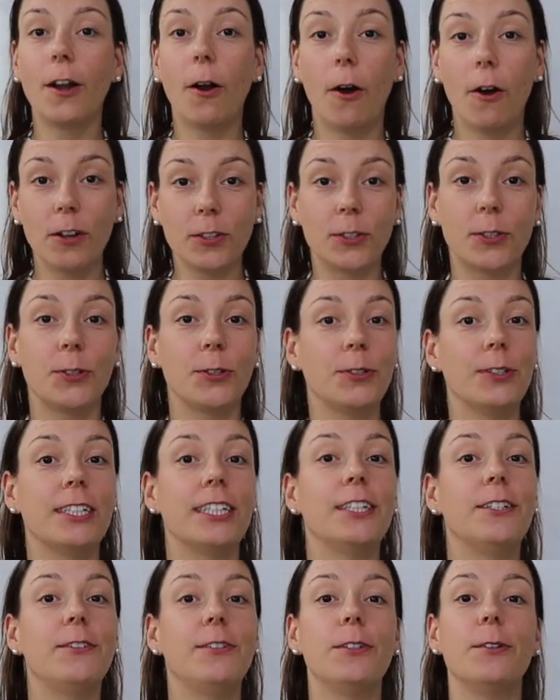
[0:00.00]
Also,
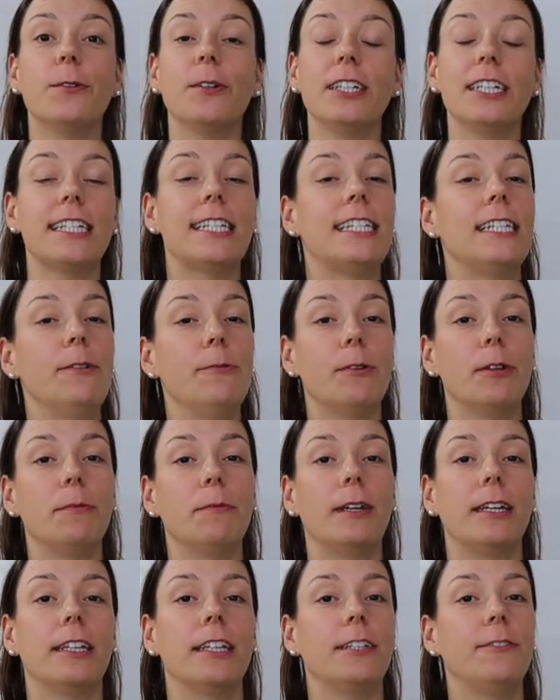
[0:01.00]
if you want to see what
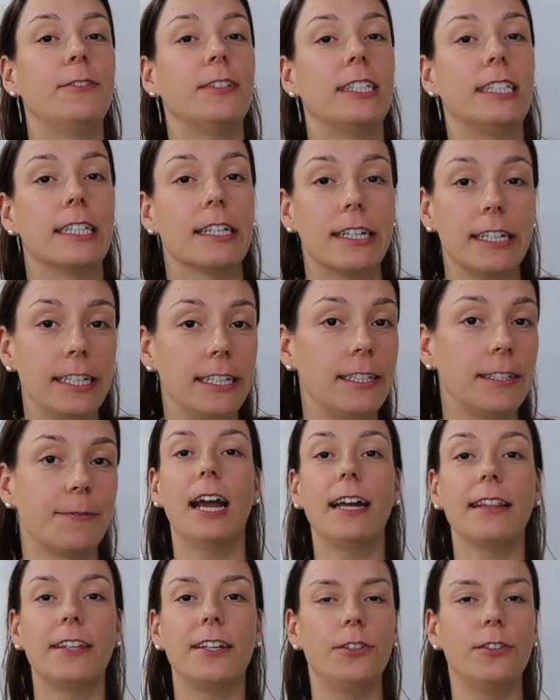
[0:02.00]
my life is like
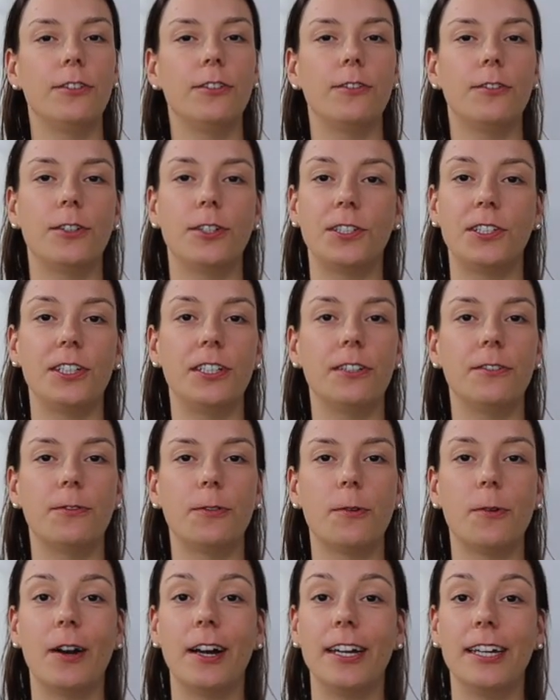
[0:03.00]
at the University of
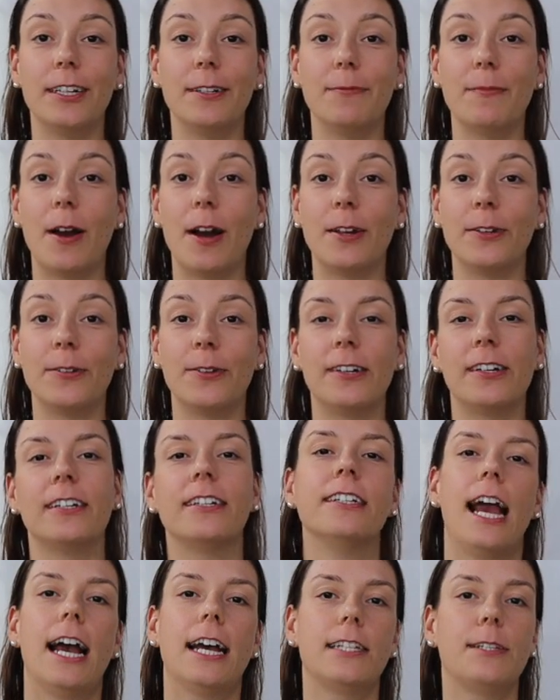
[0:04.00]
Hawaii at Manoa
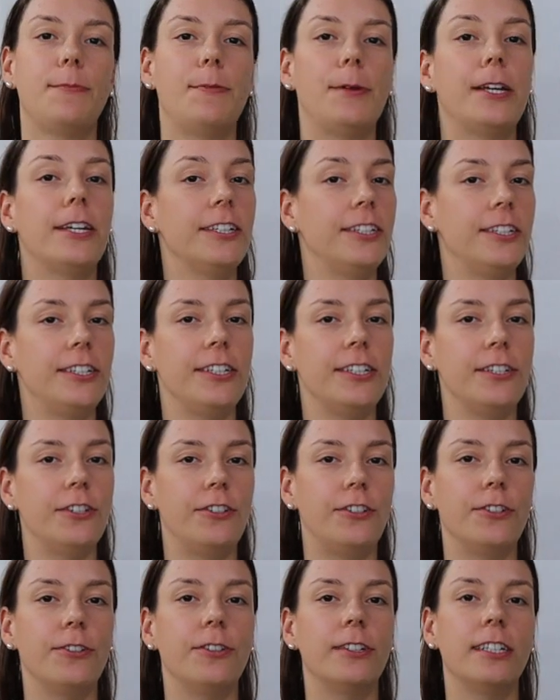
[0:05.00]
as a PhD
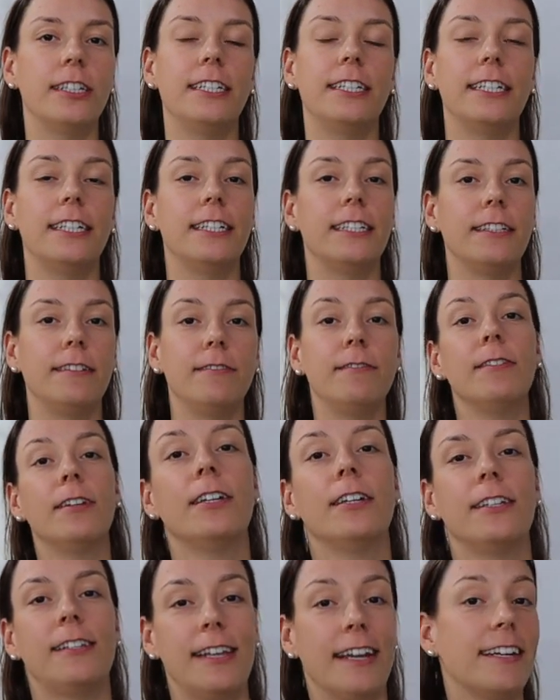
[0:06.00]
student in
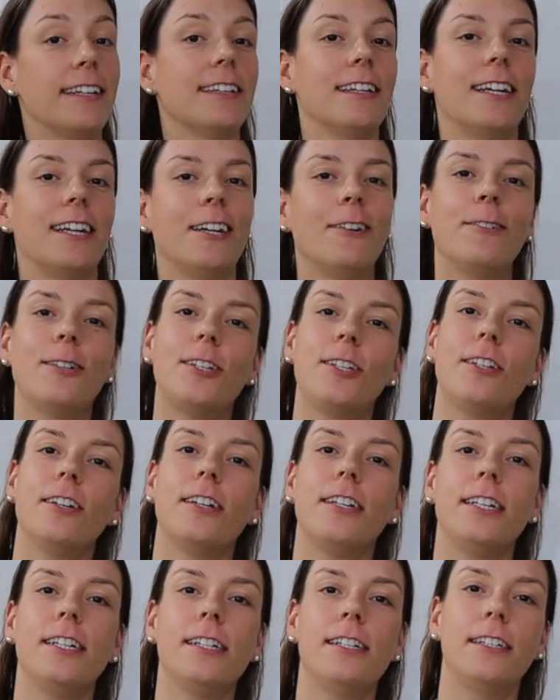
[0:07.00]
second language
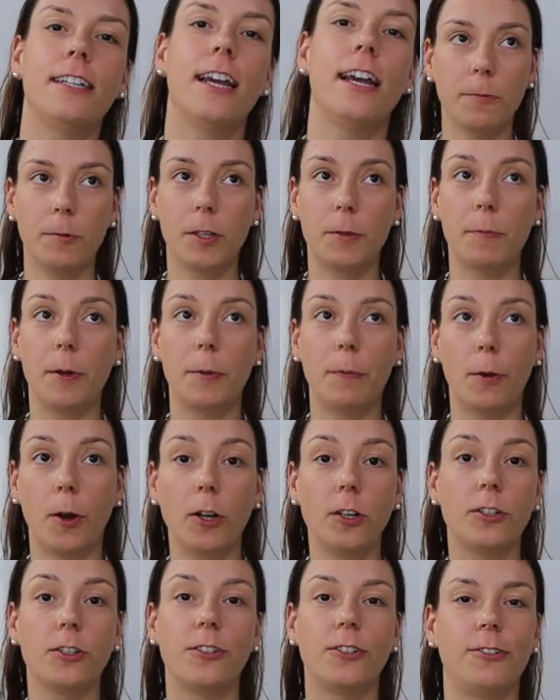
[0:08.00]
studies with my
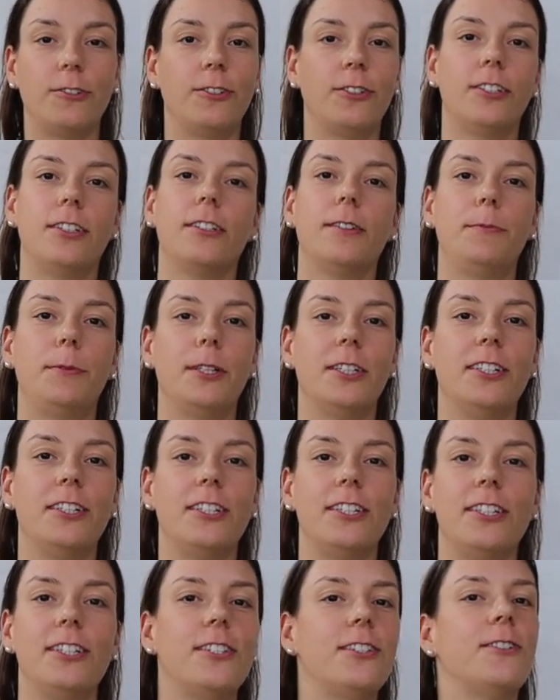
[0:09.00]
partner who's a
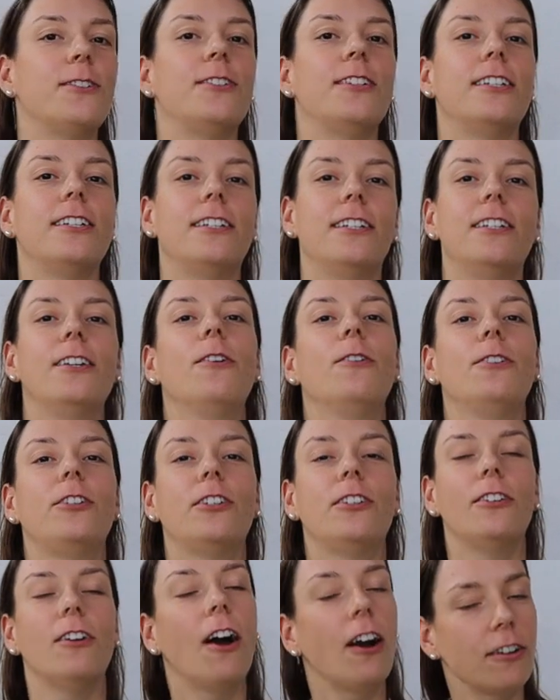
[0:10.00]
PhD student in
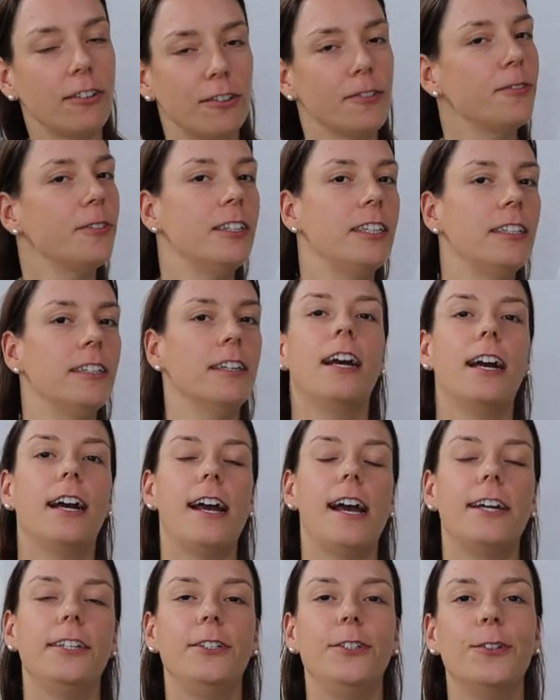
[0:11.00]
oceanography
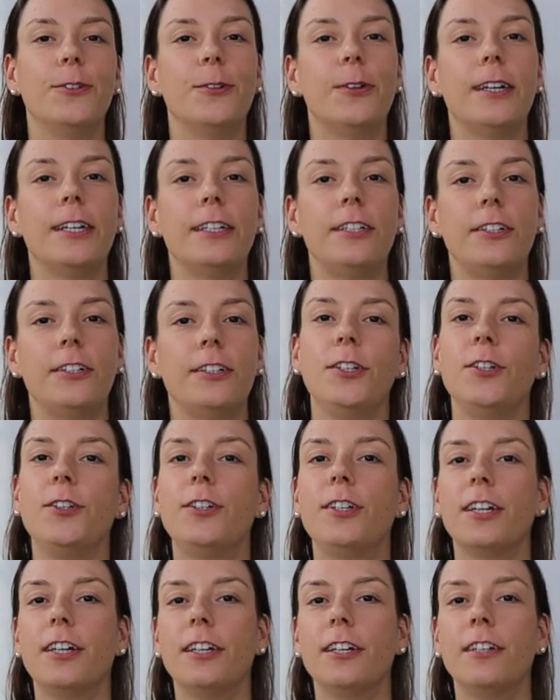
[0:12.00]
at UH. You
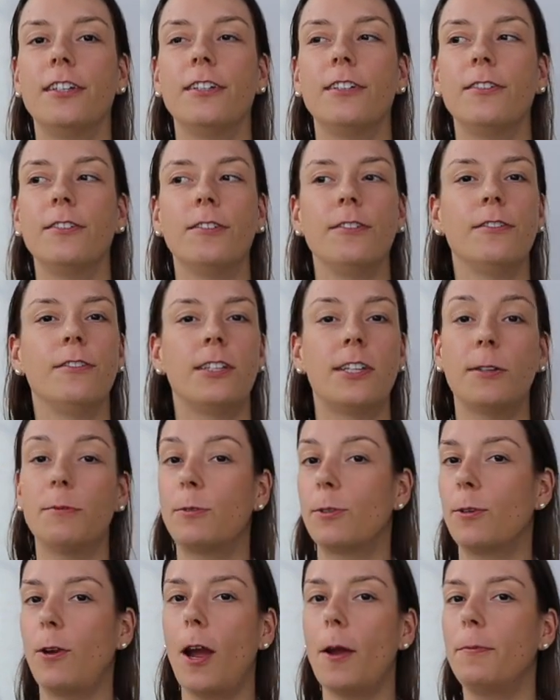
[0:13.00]
can
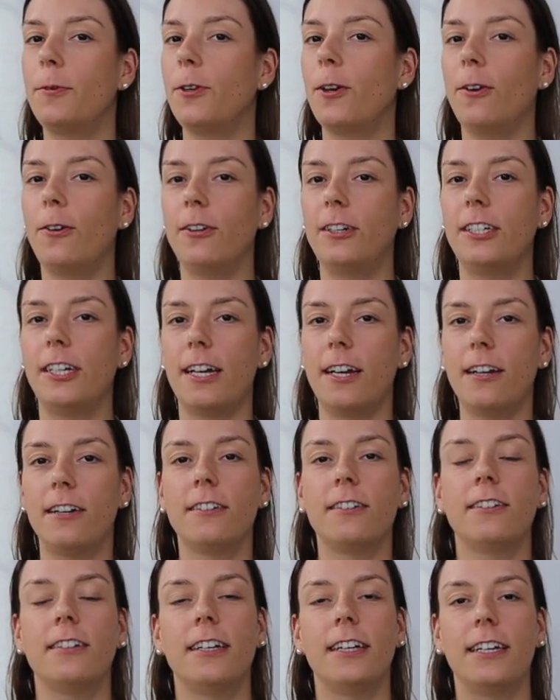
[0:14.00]
subscribe to our
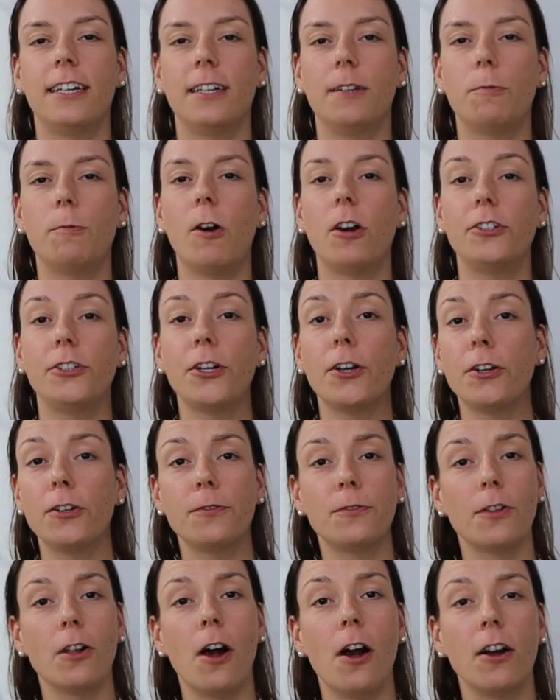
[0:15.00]
channel and watch our
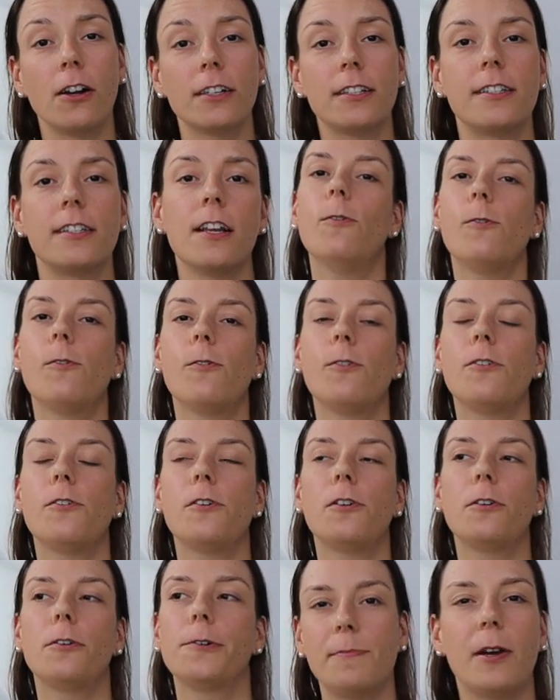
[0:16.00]
vlogs
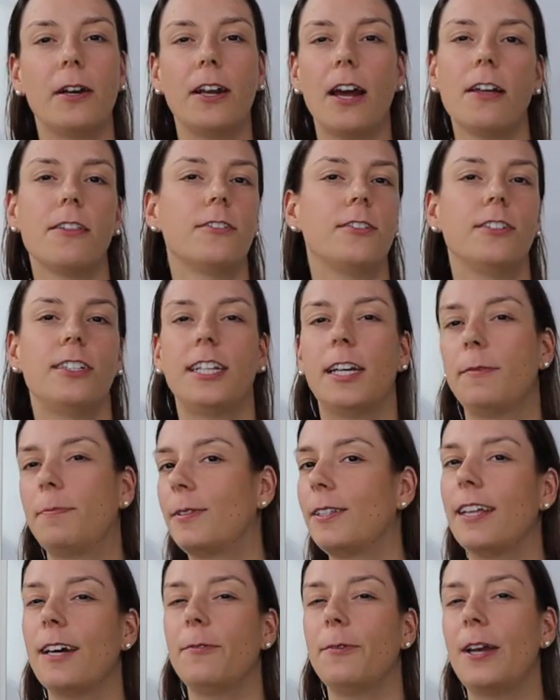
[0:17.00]
or about other
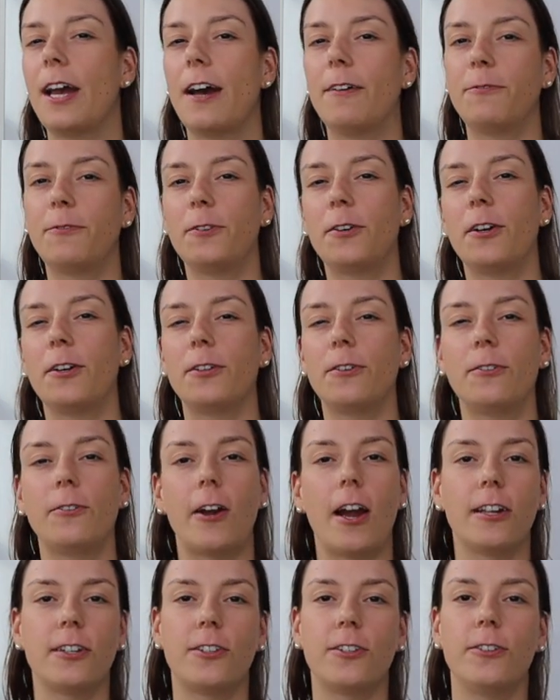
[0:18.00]
tips that we have for other
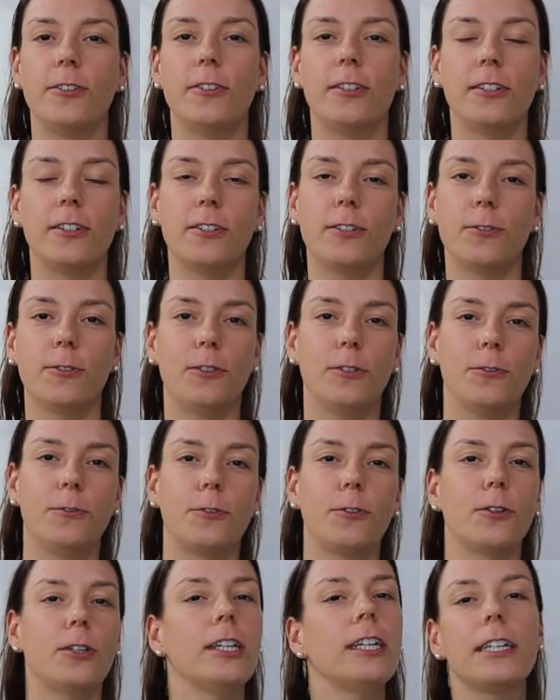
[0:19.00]
grad students or
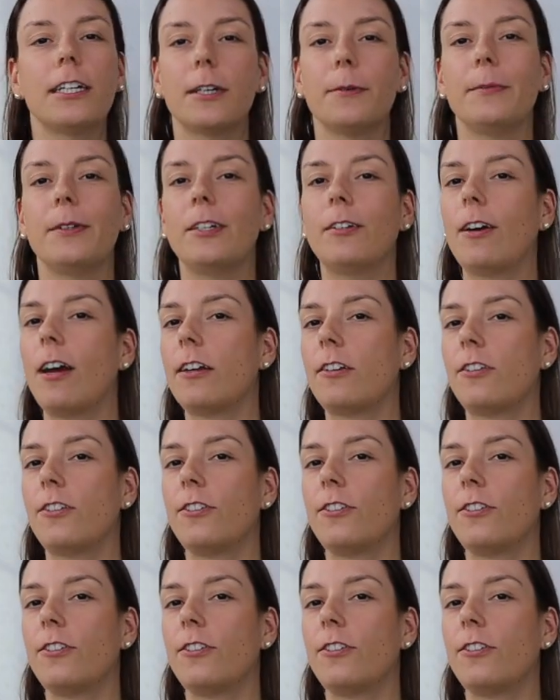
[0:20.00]
for incoming grad